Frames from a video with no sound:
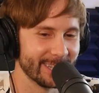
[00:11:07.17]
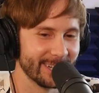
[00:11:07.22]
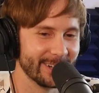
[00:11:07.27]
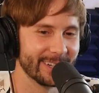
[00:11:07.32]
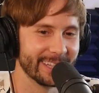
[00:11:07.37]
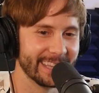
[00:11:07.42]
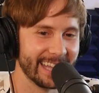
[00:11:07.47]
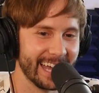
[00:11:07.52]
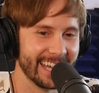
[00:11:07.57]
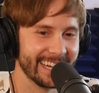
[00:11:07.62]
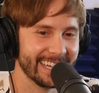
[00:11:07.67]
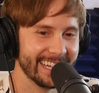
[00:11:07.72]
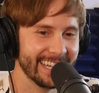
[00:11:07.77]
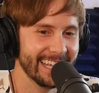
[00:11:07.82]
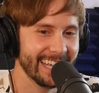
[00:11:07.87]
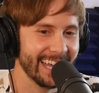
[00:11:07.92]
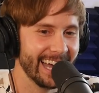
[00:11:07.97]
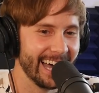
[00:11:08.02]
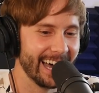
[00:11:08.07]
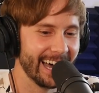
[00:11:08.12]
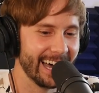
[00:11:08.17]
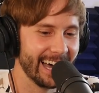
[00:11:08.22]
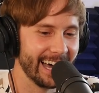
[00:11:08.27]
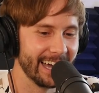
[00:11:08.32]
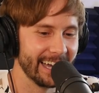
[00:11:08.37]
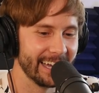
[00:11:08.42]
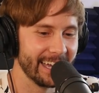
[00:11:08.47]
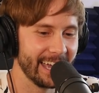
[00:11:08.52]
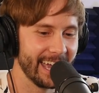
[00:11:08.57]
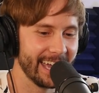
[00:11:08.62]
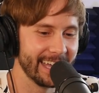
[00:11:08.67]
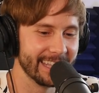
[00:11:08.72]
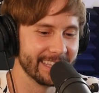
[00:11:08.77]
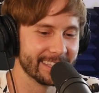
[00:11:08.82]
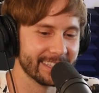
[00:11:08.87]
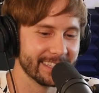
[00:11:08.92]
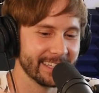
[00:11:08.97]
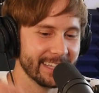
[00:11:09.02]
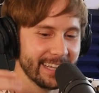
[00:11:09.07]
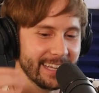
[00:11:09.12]
a nerd in that. Yeah. Uh,
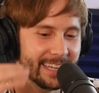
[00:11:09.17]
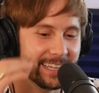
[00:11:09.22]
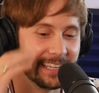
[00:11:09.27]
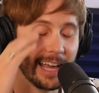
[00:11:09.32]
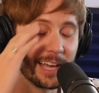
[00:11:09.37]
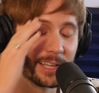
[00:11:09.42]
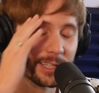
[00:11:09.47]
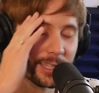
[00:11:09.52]
and yeah,